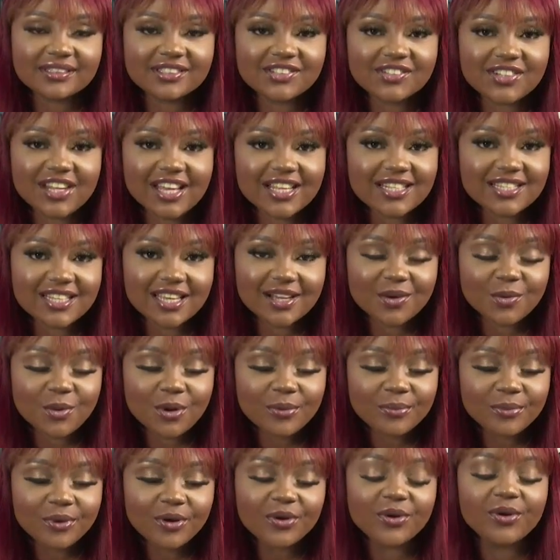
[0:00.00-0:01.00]
Should I take
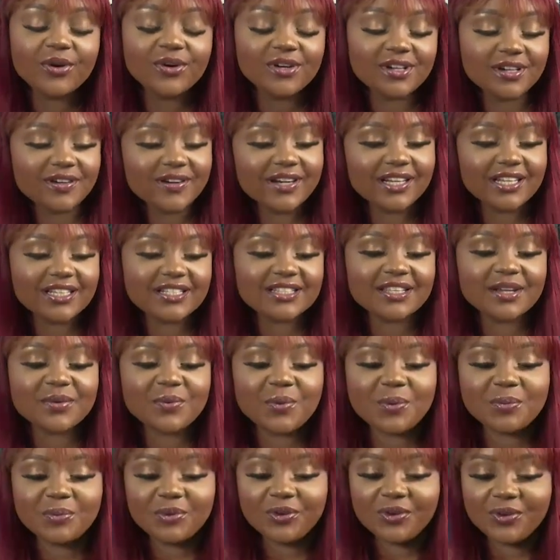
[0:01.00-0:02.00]
one more call? All right, let's take
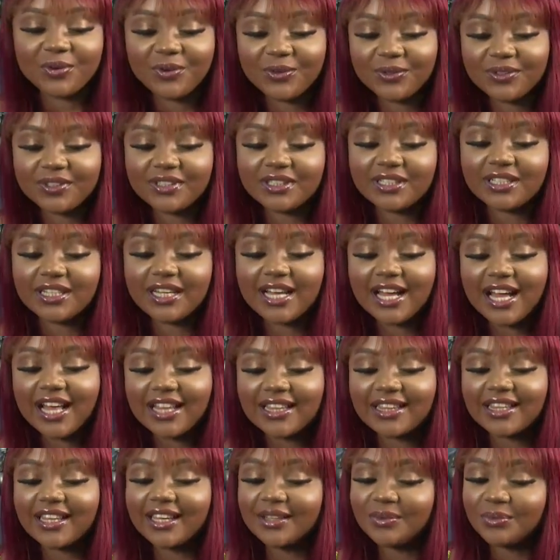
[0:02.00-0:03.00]
one more call
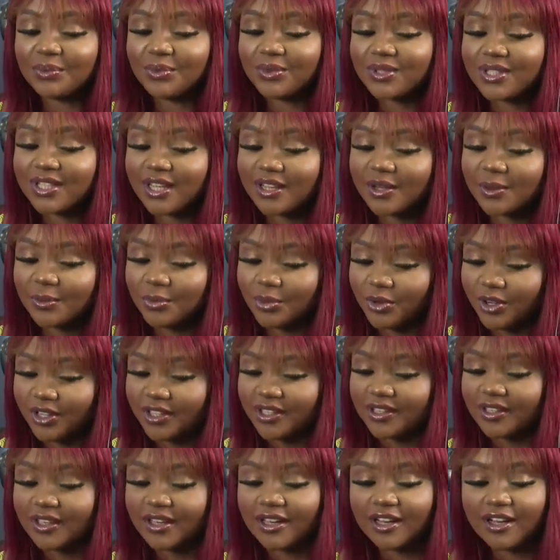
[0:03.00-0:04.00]
and then we'll take a break.
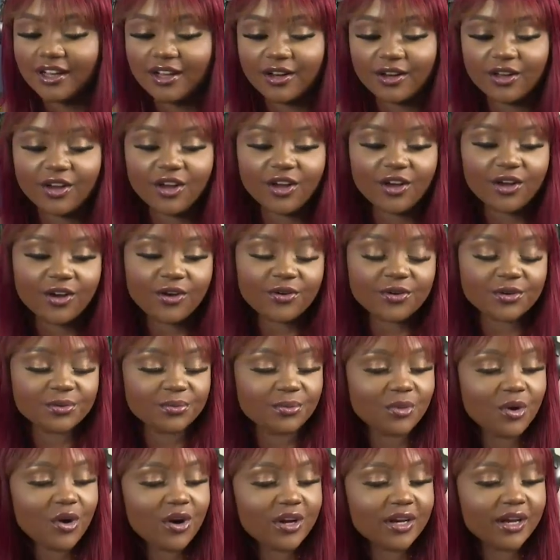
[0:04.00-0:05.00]
Hello, good
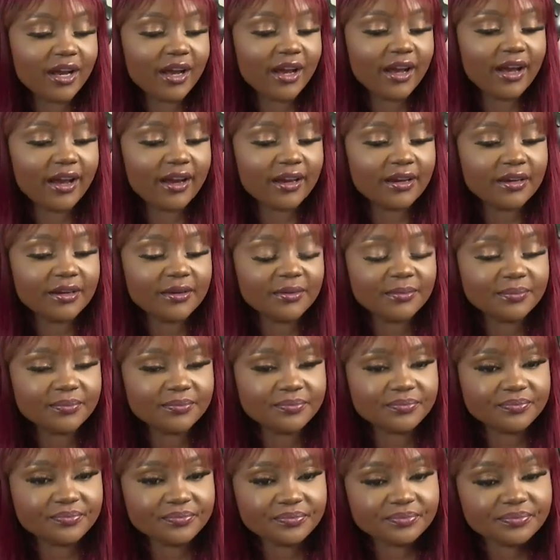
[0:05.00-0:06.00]
morning.
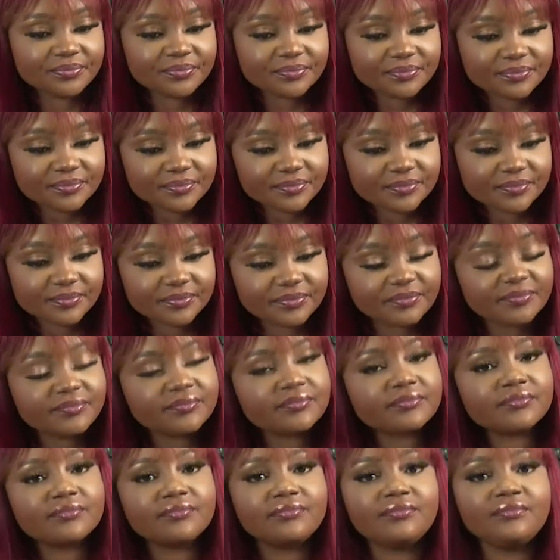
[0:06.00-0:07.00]

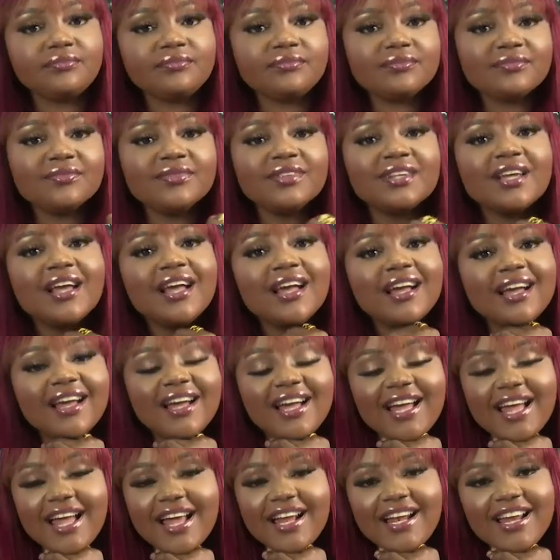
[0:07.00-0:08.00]
Hello.
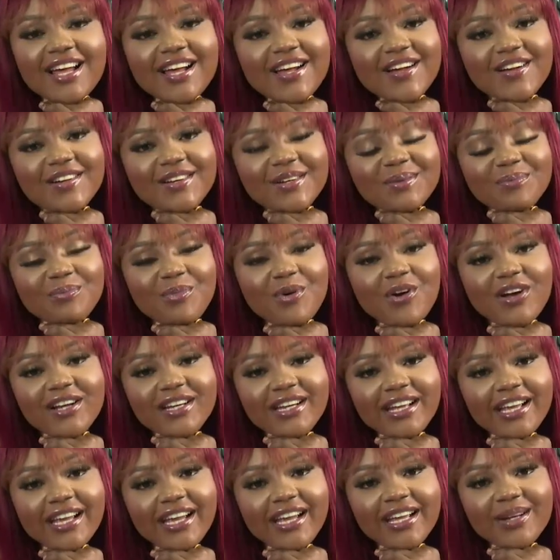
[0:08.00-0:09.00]
Hello, good
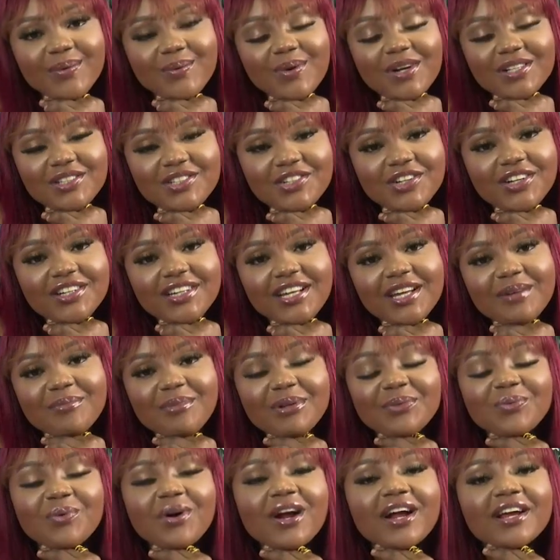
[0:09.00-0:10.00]
morning. What's your name
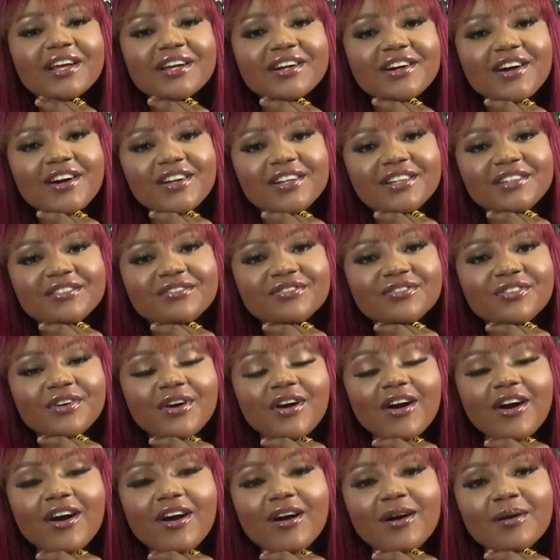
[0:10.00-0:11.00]
and where are you calling
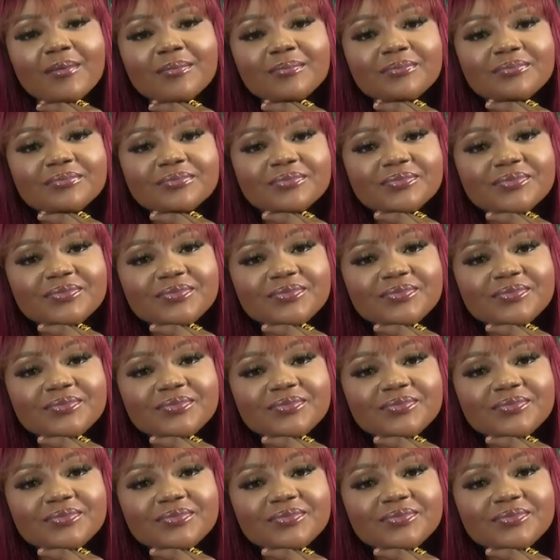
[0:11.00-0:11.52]
from?